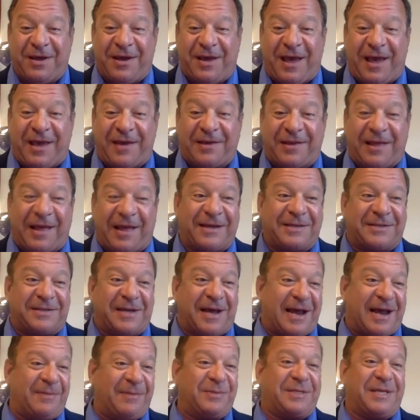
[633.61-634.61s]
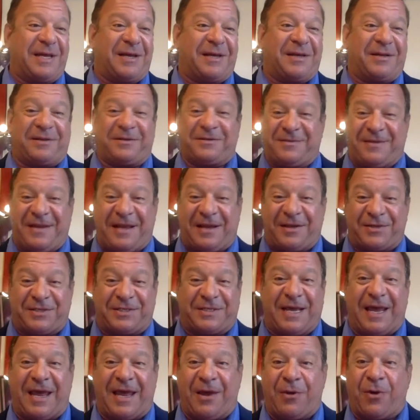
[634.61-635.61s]
And a lot of times they'll
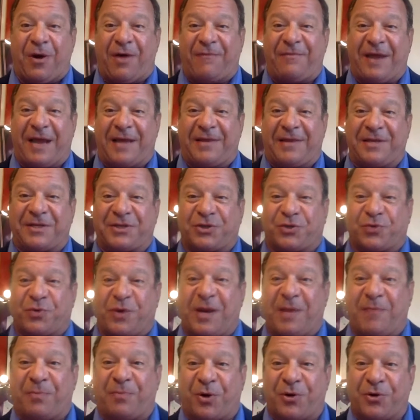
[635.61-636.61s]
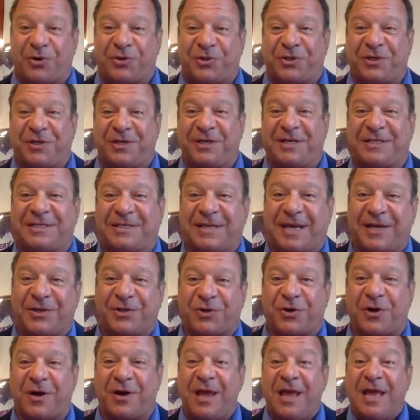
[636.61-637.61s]
say, oh, I've got this great person,
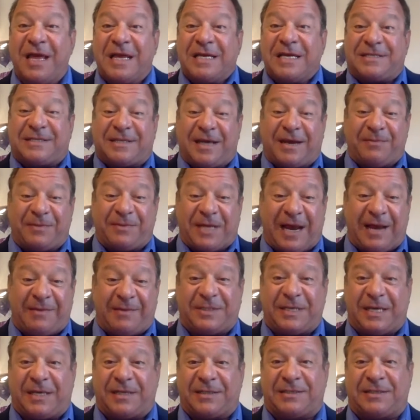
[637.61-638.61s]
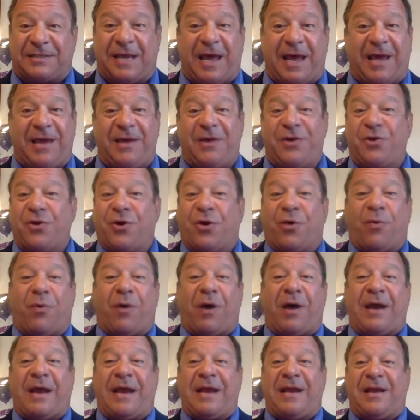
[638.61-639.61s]
etc. Sometimes they'll say, you don't
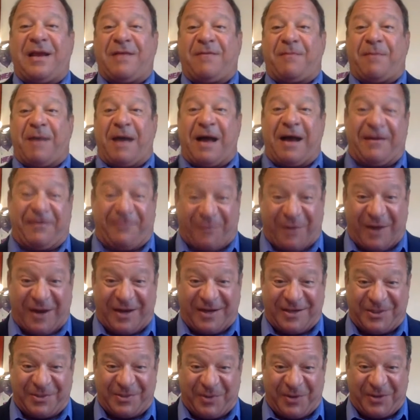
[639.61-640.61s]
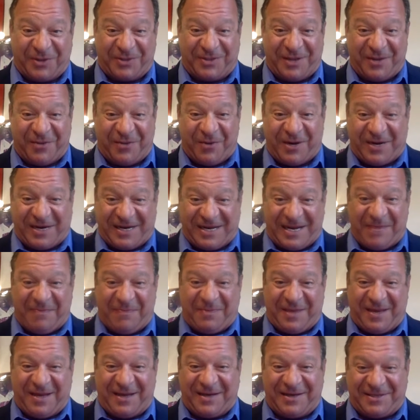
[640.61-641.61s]
want any of my friends because they want to keep
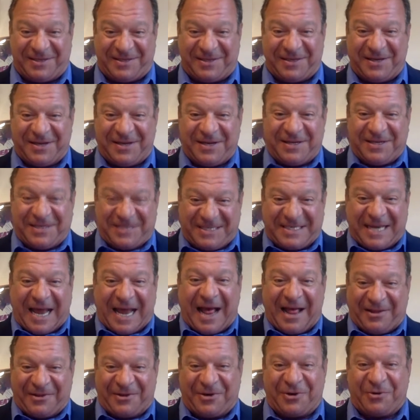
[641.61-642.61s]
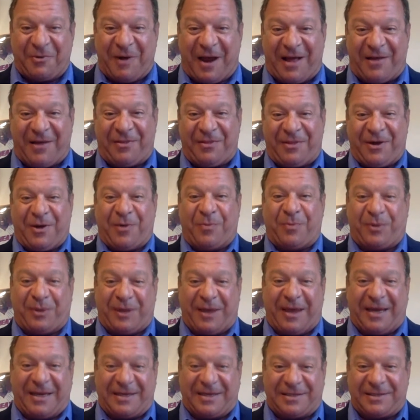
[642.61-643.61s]
things solid around their
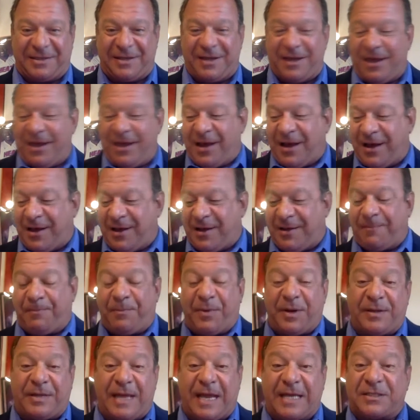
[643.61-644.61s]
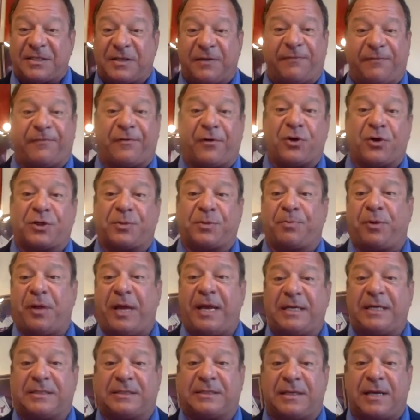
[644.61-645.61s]
place. But that's the first
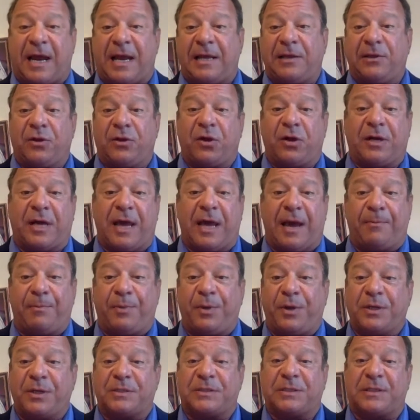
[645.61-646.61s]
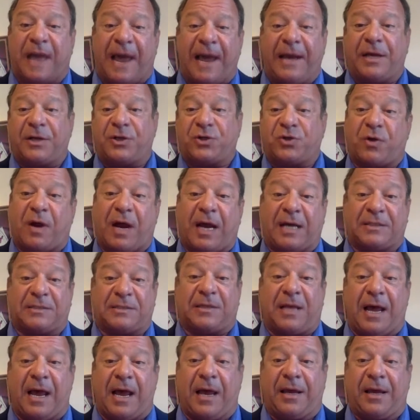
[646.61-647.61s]
place that I look at because like attracts
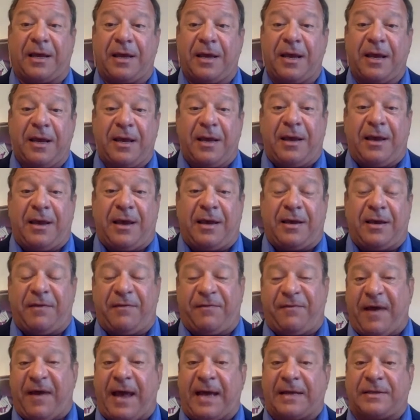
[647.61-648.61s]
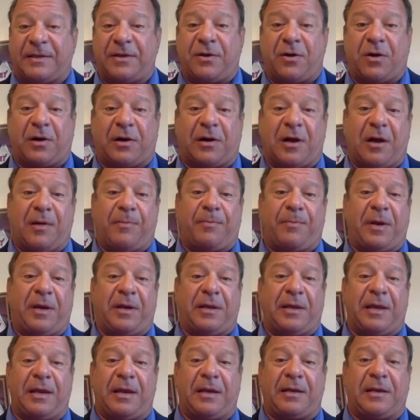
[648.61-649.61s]
like. And in fact, in our company
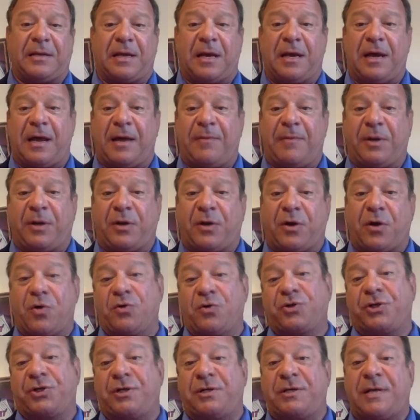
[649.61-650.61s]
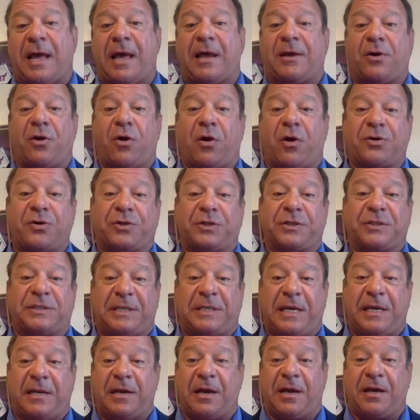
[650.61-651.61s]
that I've been coaching down in
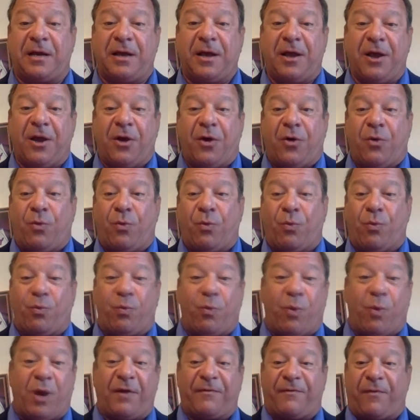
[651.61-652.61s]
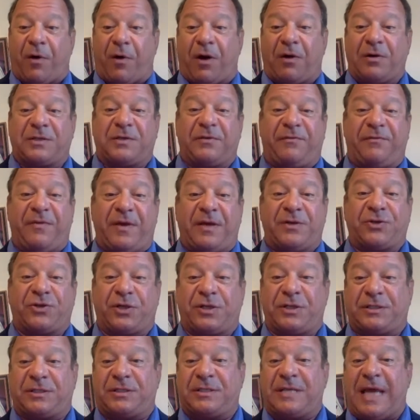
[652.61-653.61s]
Argentina, one of our
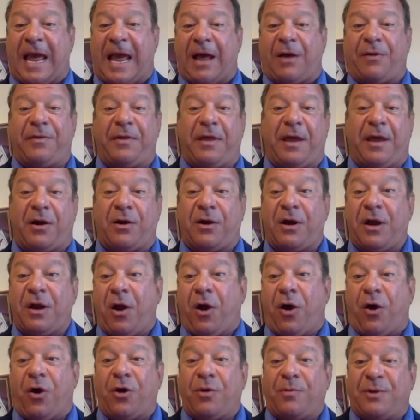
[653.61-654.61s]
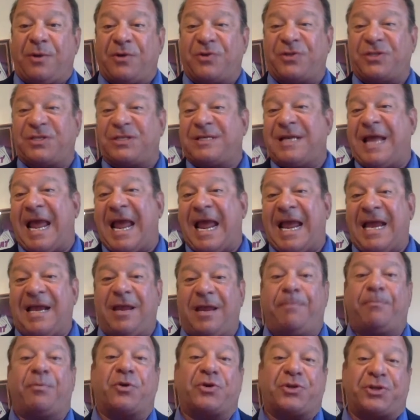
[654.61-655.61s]
divisions down there, almost
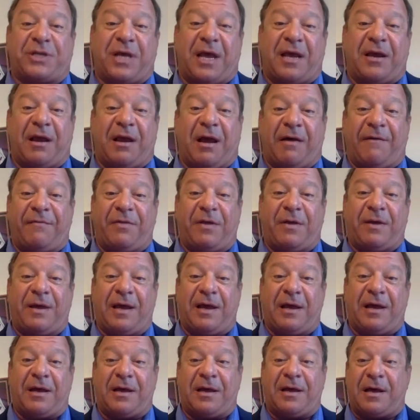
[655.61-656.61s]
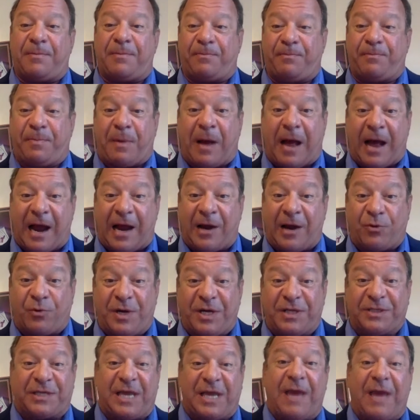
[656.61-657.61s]
80% of the
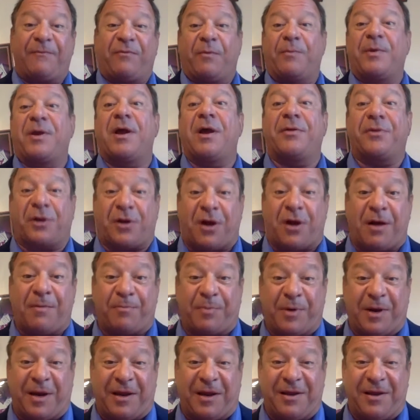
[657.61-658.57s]
hirees came from another company.